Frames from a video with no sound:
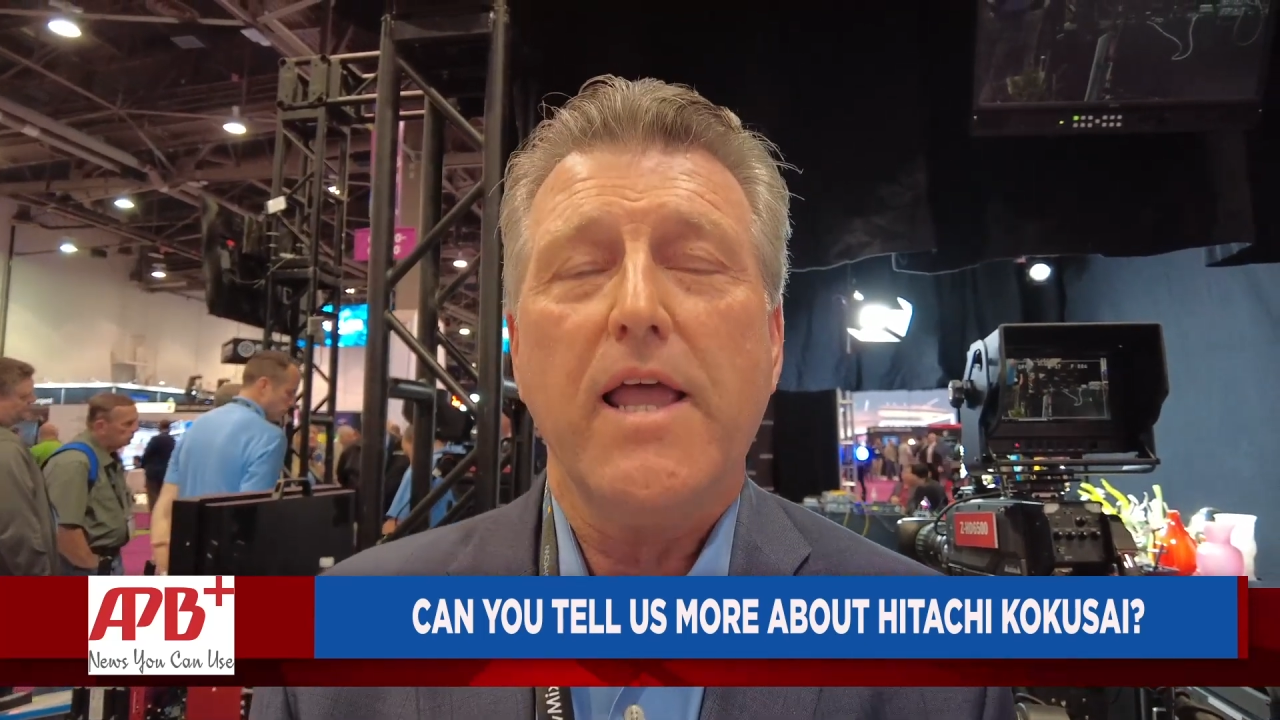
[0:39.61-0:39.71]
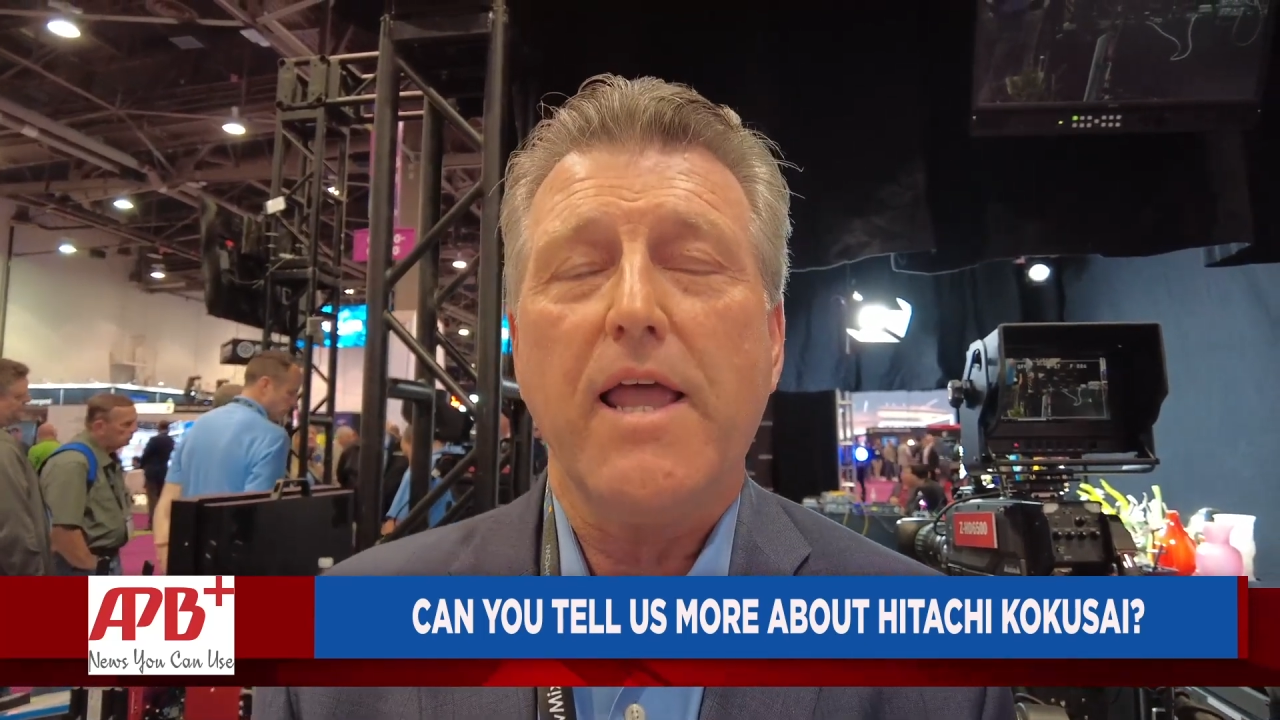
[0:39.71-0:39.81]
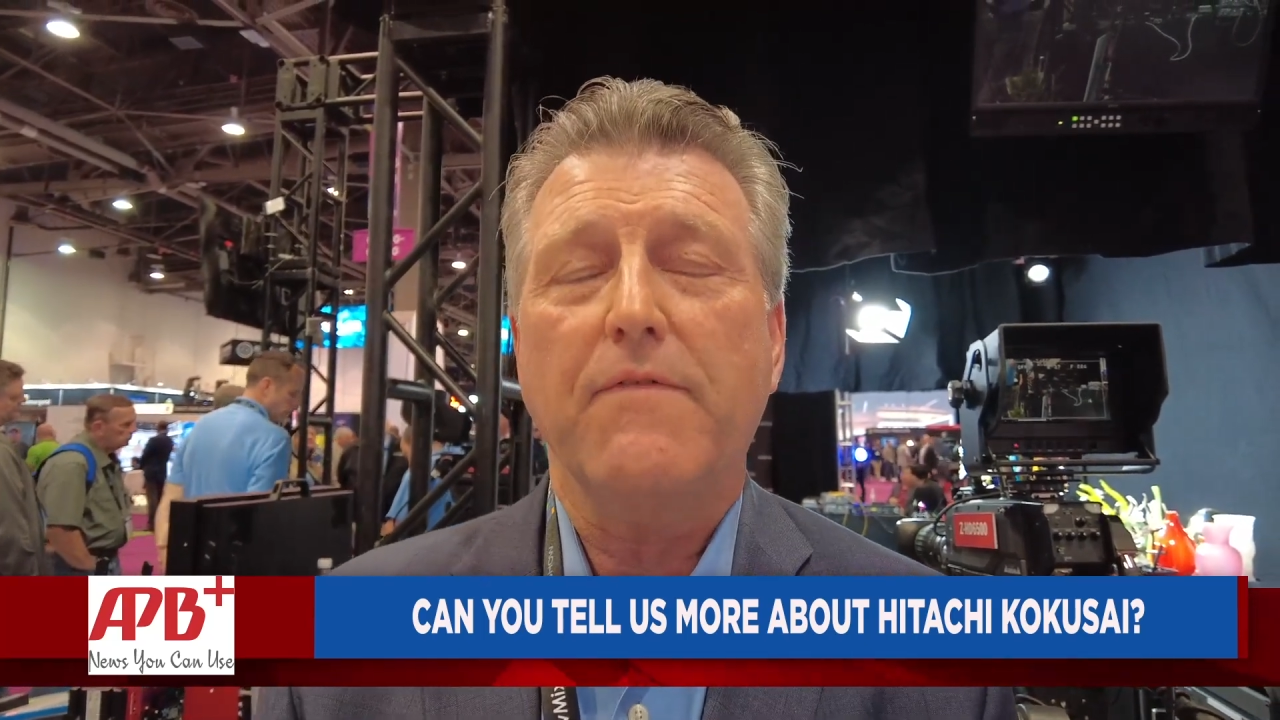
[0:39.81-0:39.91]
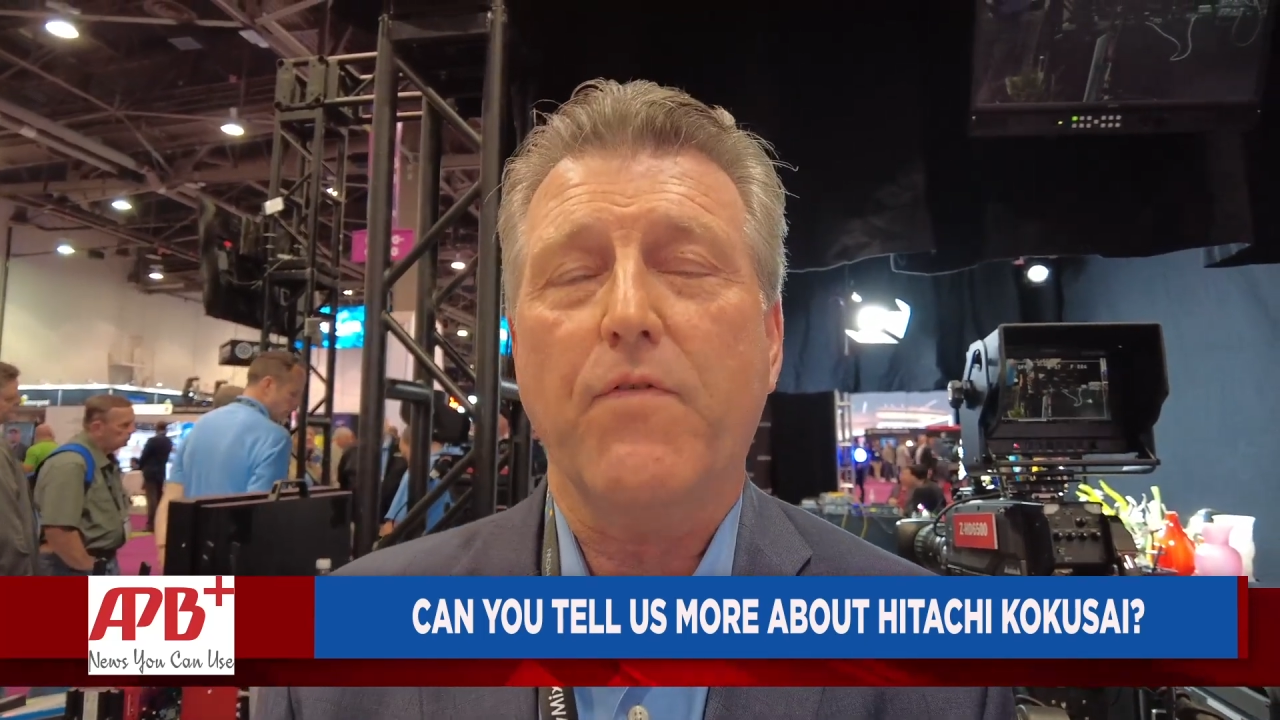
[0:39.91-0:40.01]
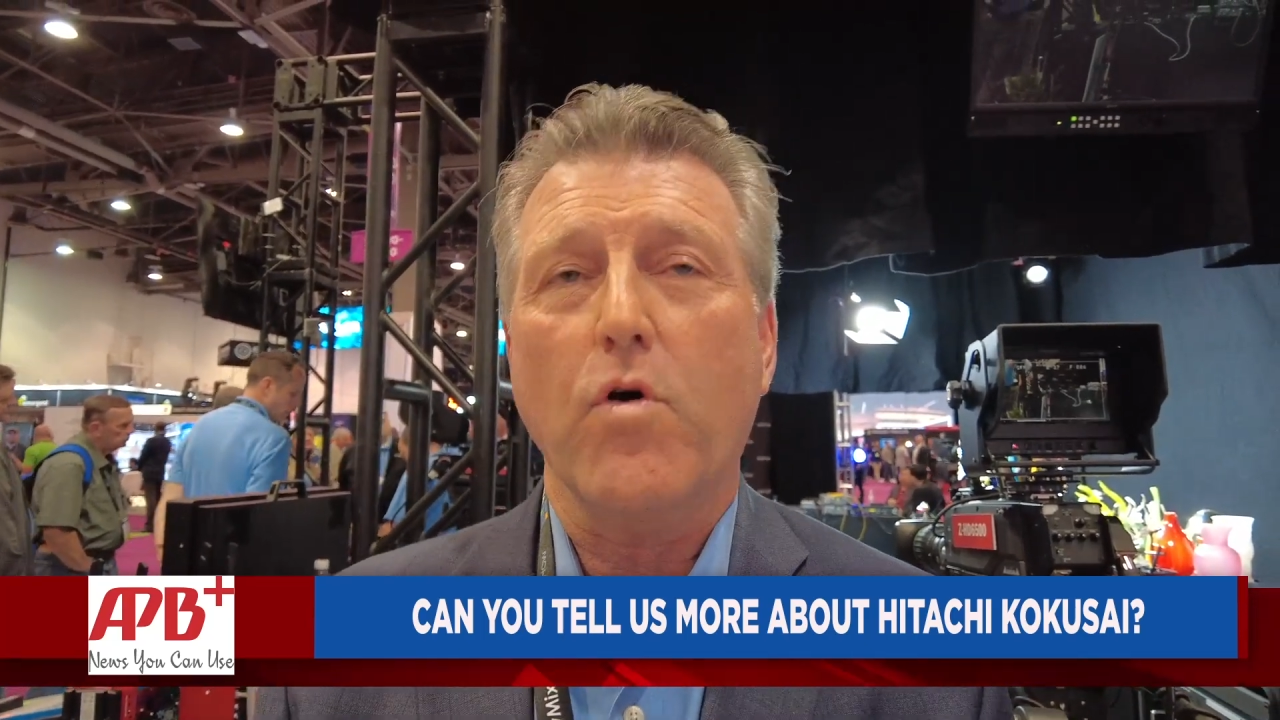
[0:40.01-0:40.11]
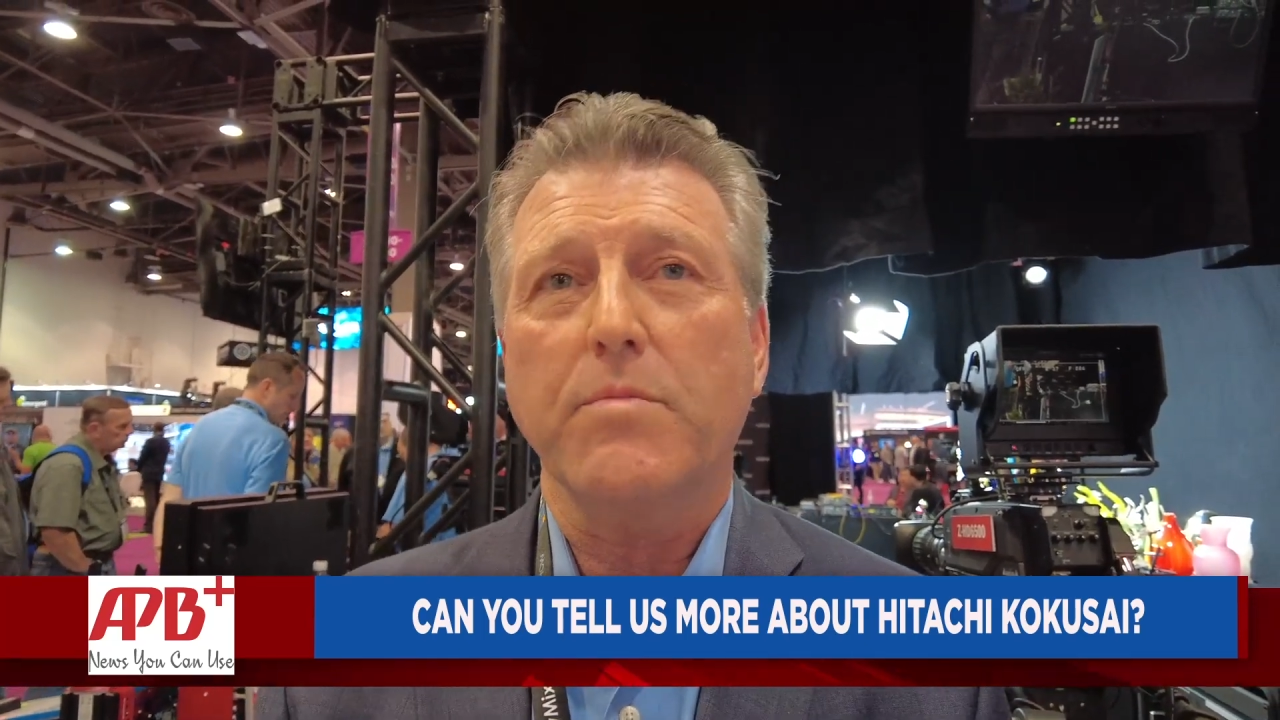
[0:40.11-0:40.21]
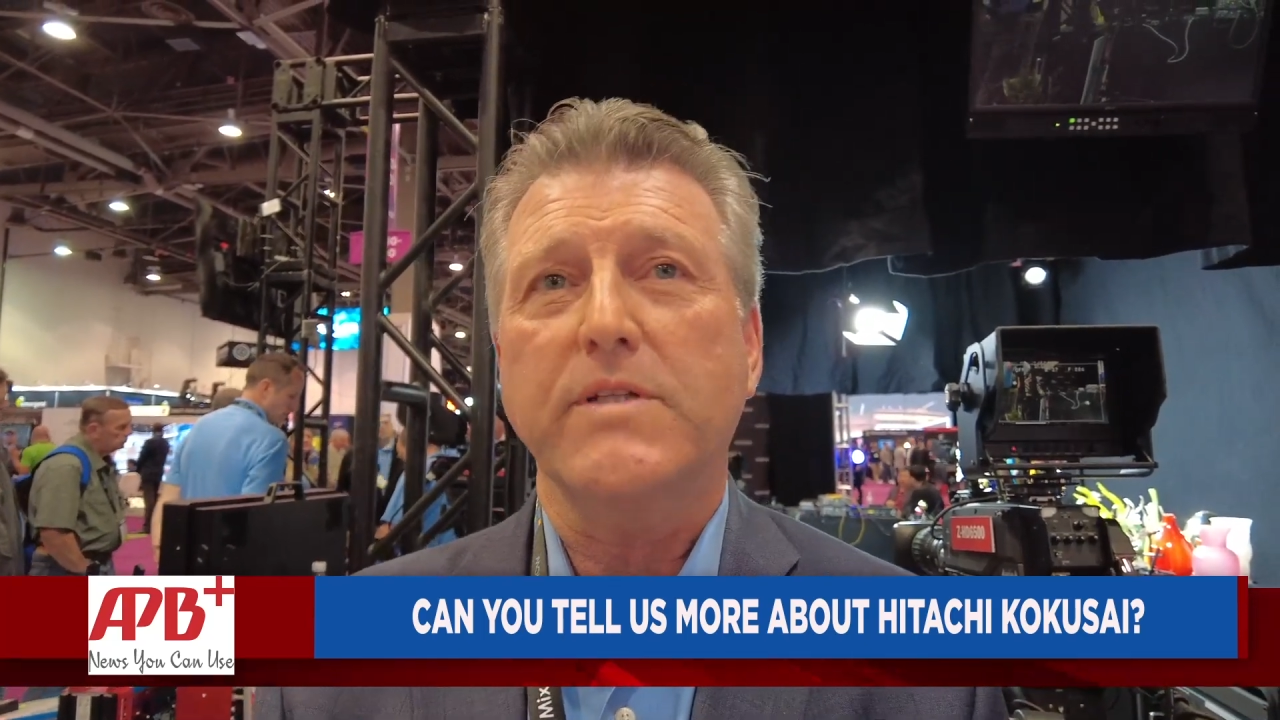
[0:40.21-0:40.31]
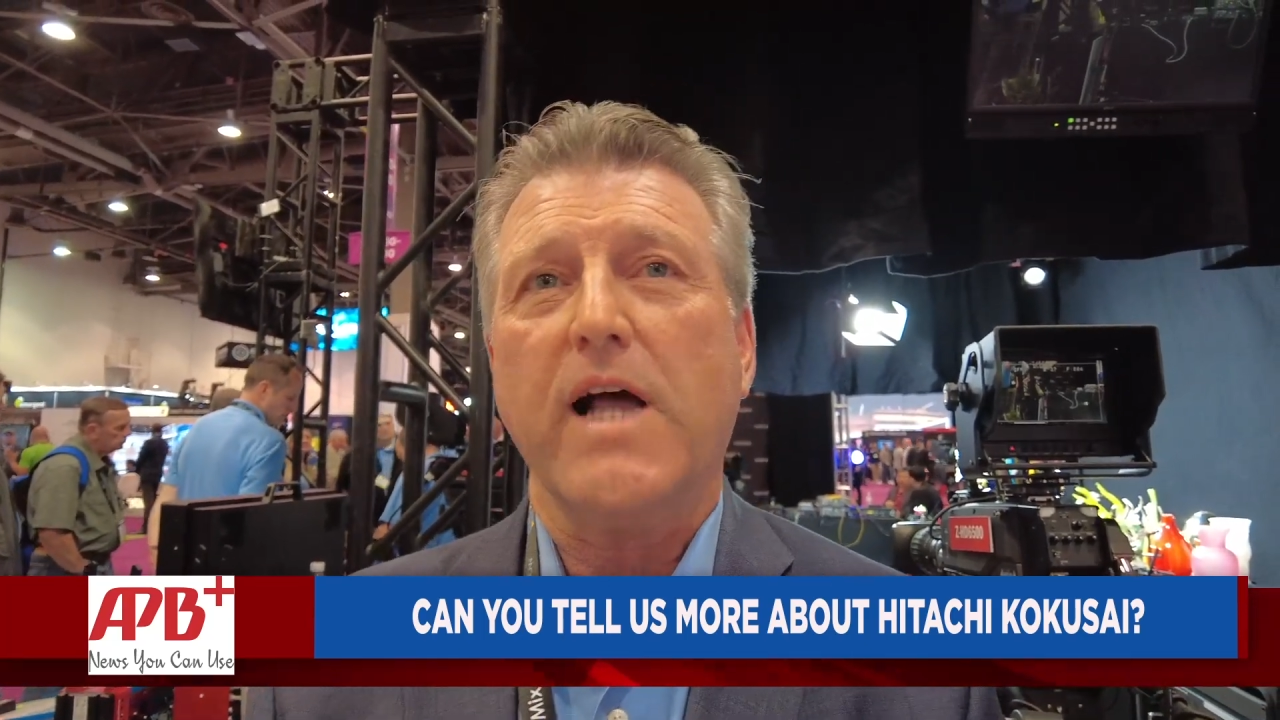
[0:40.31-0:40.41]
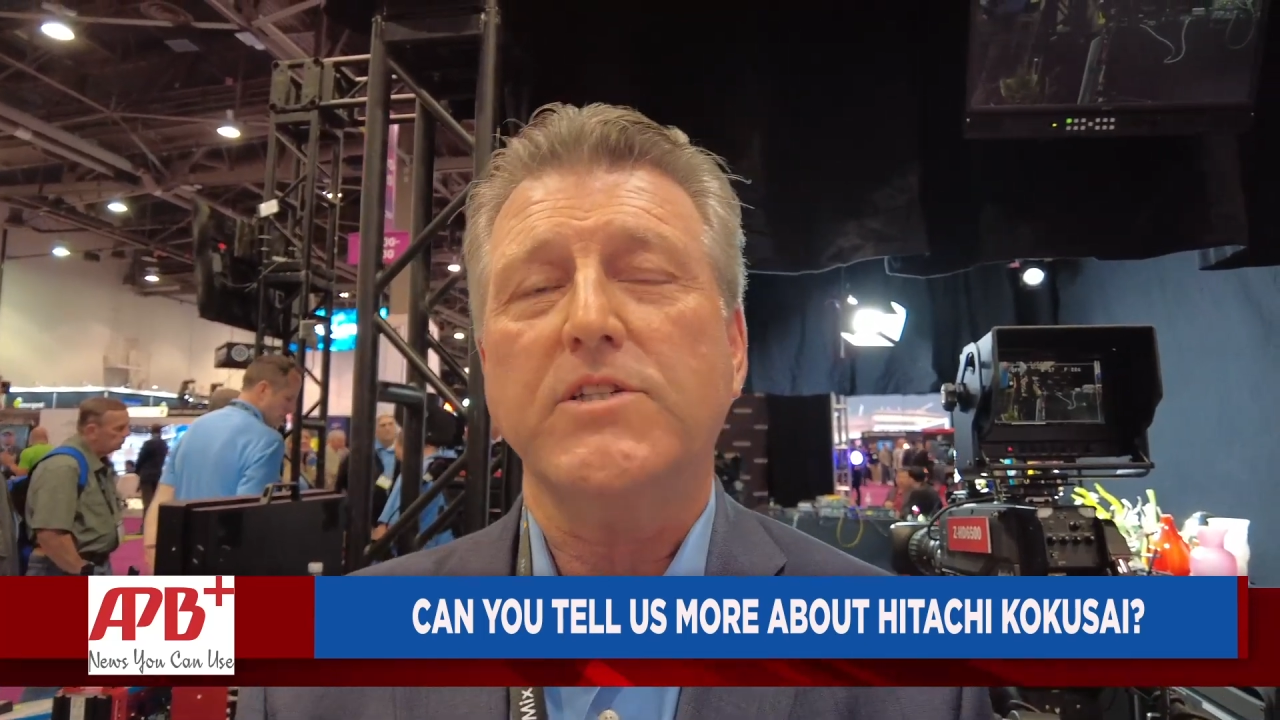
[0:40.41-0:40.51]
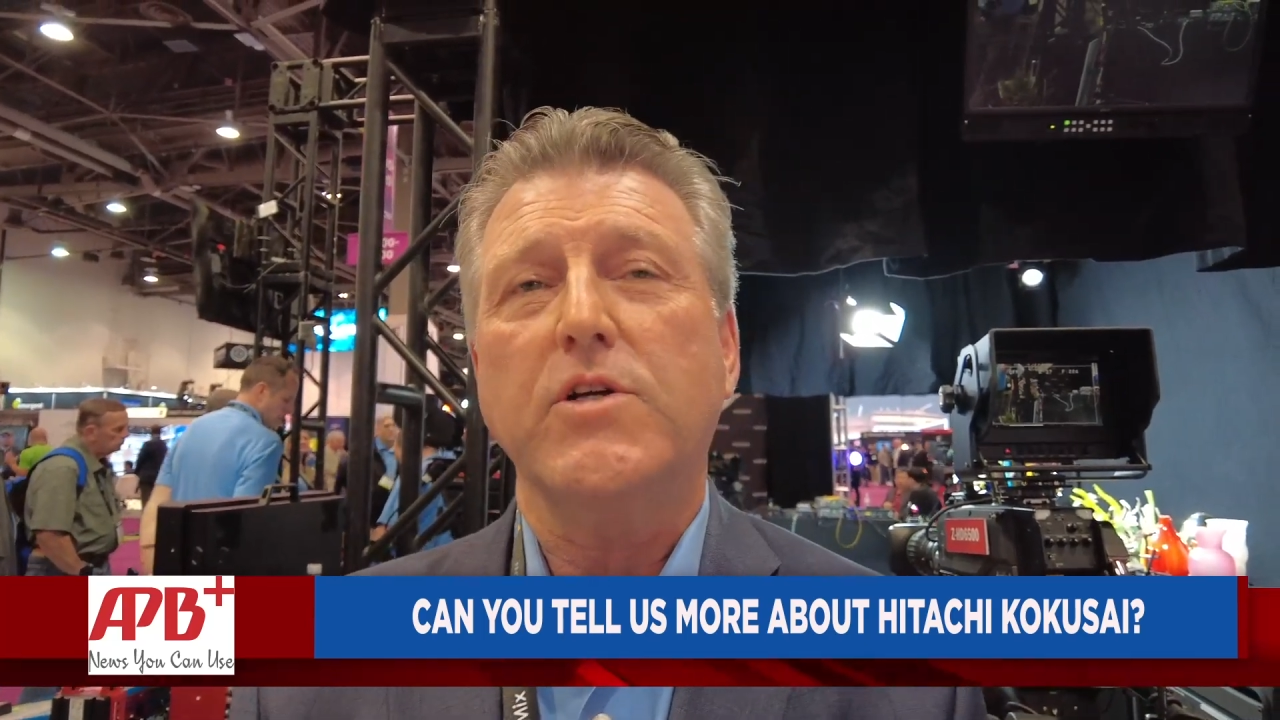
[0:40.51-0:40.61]
and formed
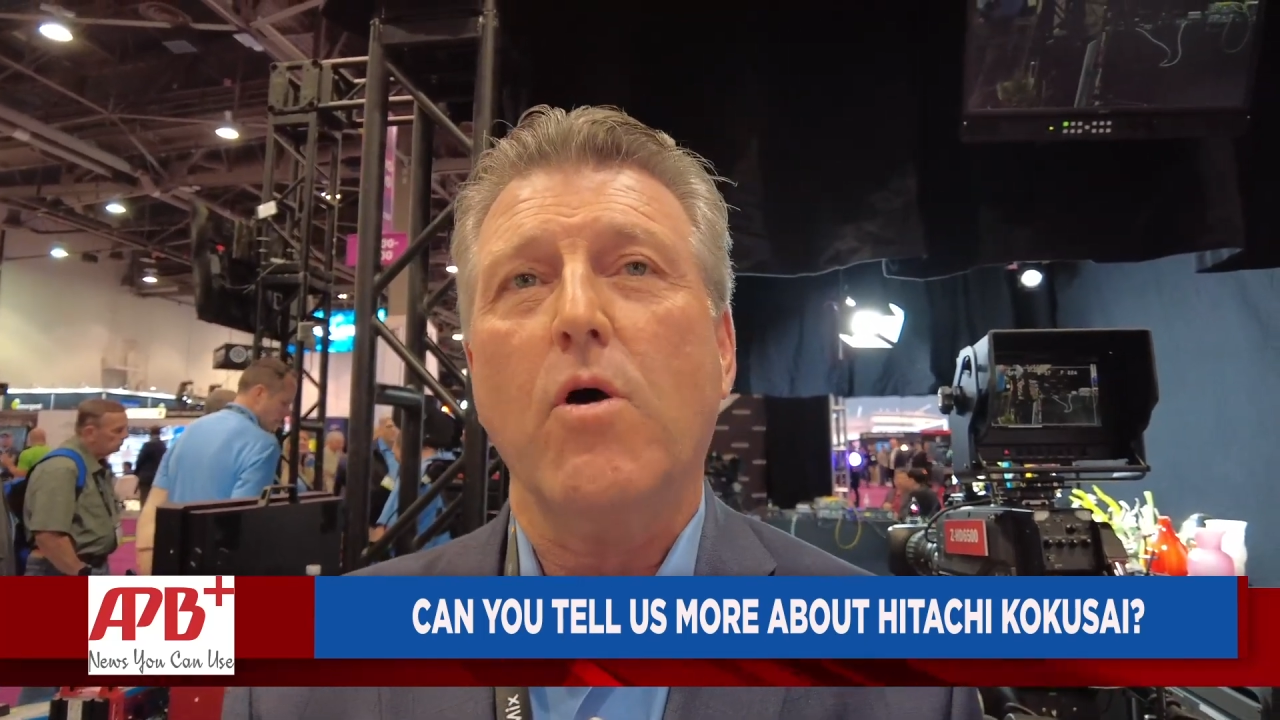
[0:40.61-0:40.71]
Hitachi